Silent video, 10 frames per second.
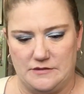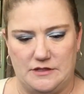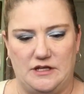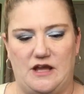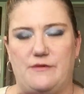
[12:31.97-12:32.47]

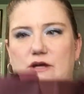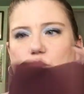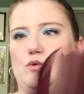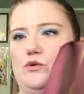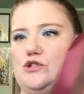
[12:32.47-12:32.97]
They gave me a
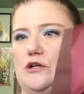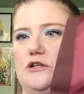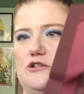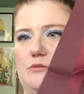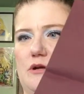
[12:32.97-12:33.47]
cool
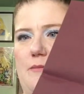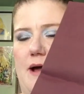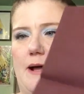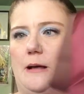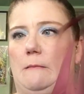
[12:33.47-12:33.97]
Charlotte Tilbury bag.